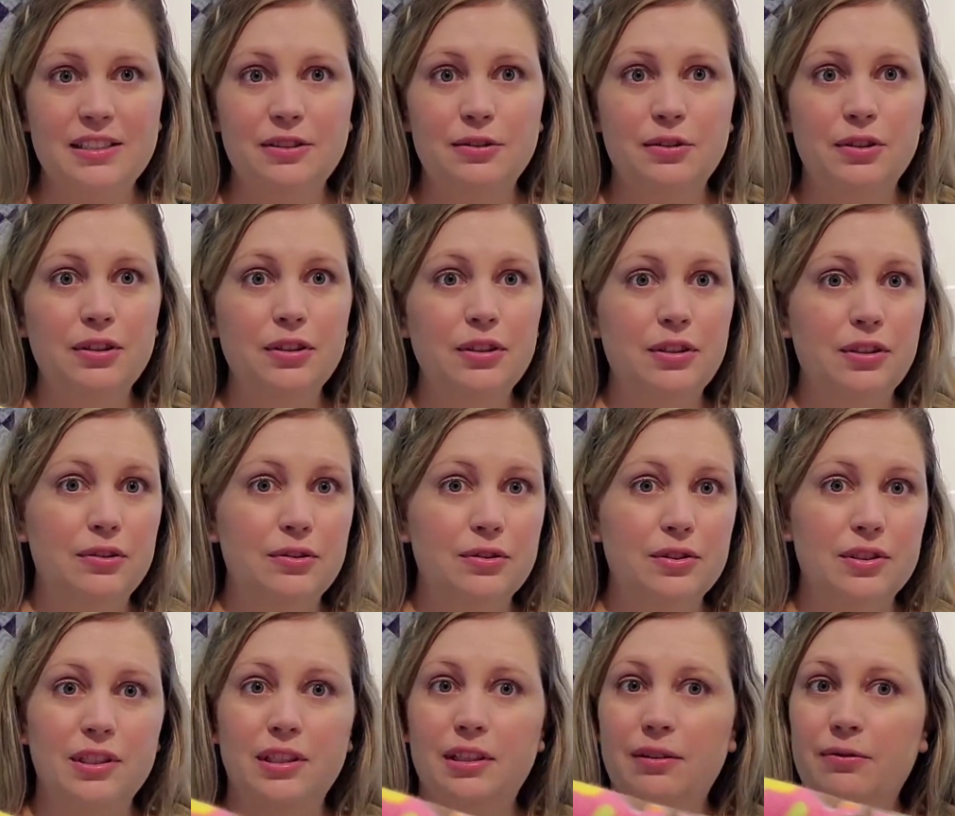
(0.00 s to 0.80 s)
You can
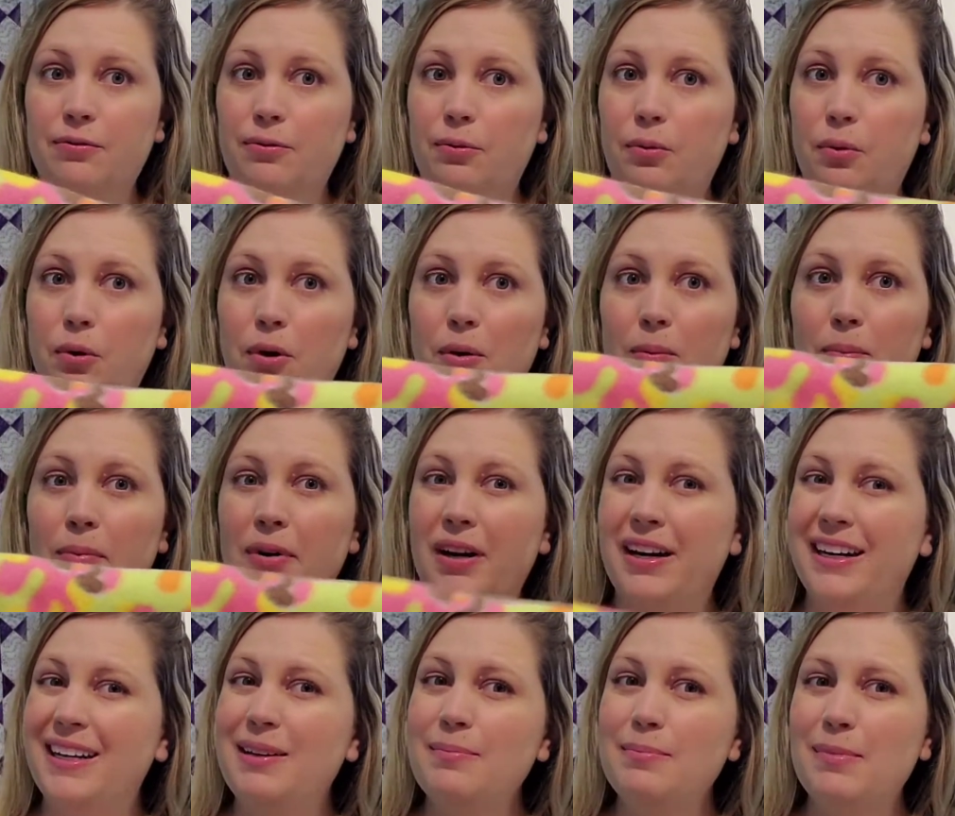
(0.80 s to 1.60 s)
use it for
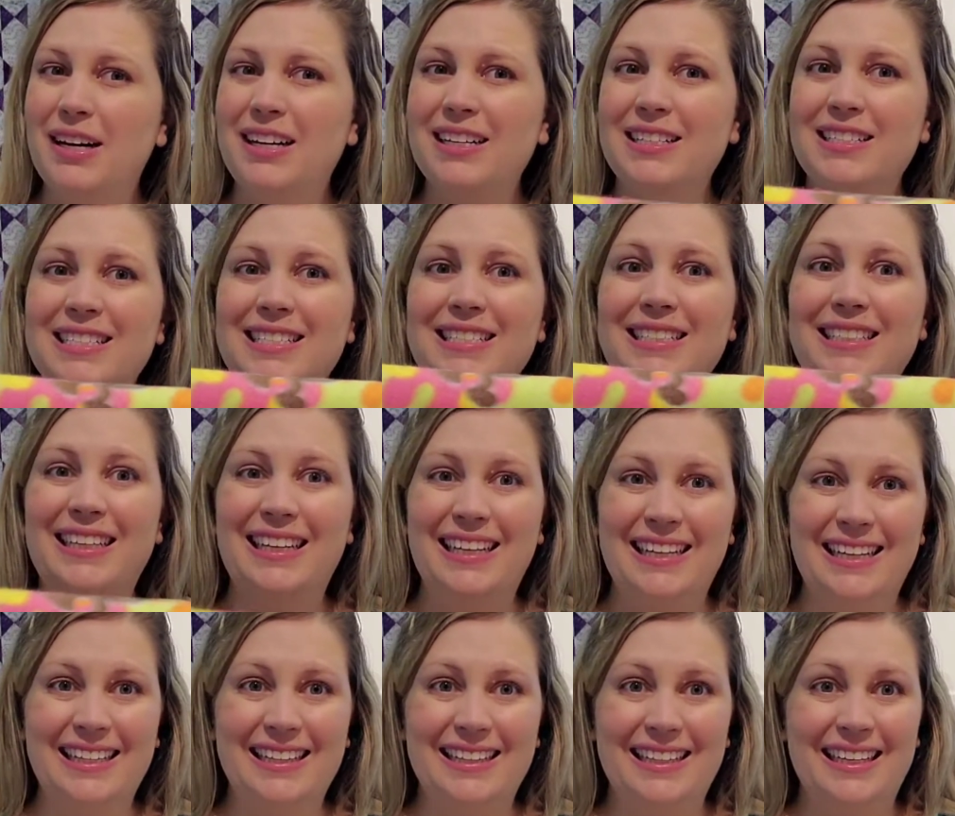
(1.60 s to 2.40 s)
pretty much
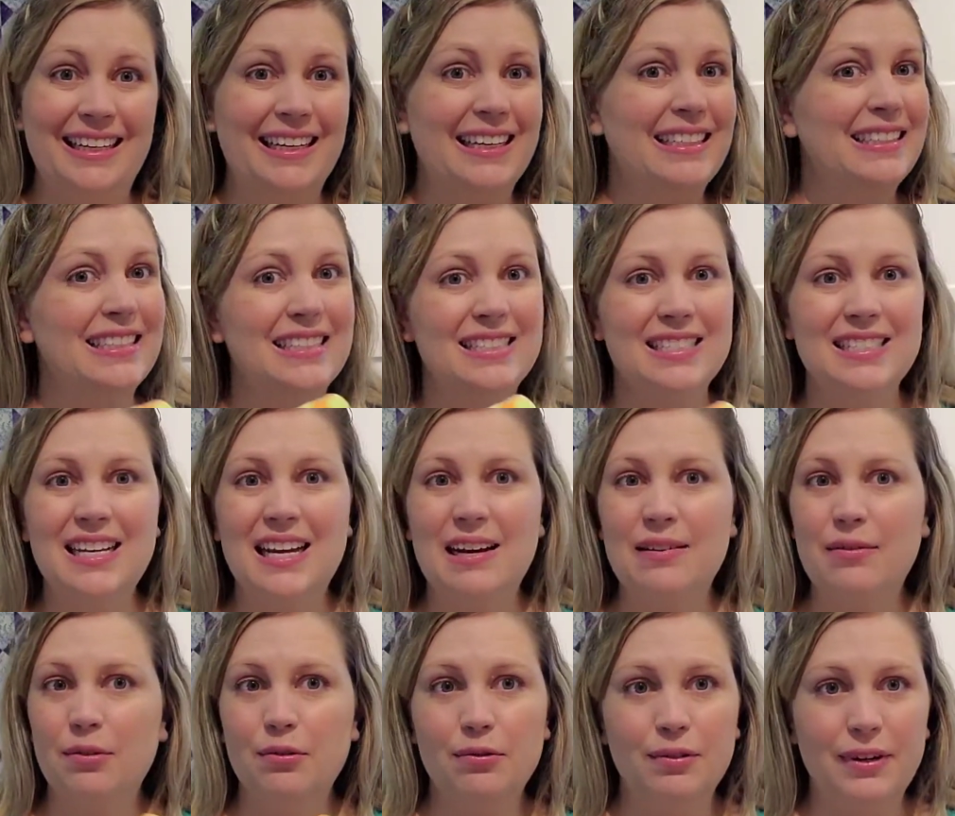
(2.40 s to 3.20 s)
anything. It doesn't
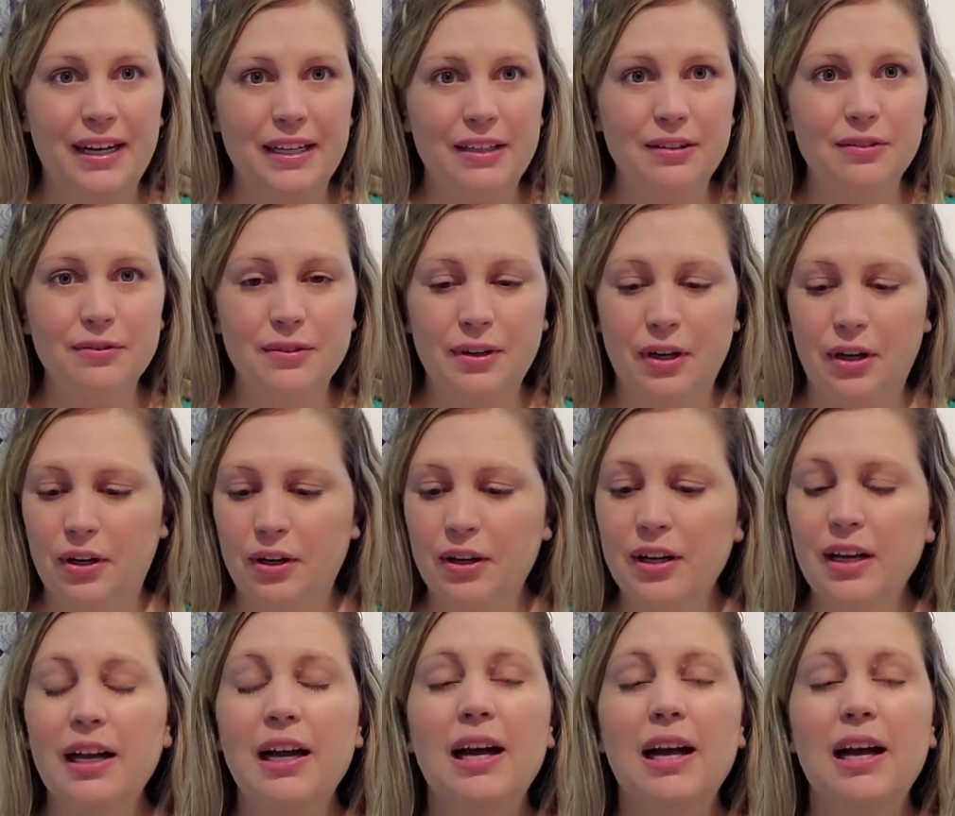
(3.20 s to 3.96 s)
have a right or wrong.